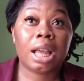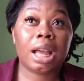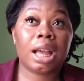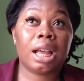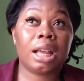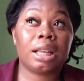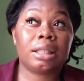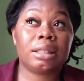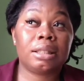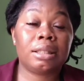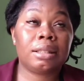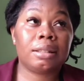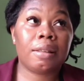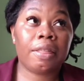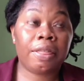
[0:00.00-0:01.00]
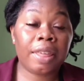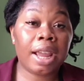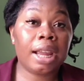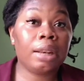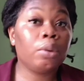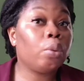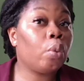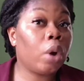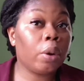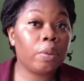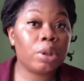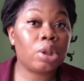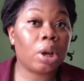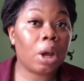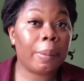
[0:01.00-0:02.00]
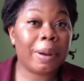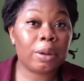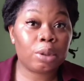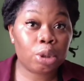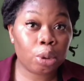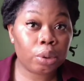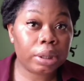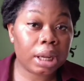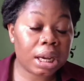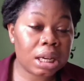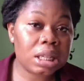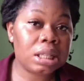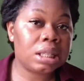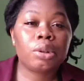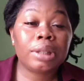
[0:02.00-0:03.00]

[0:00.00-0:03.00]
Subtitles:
And then when we talk about toners,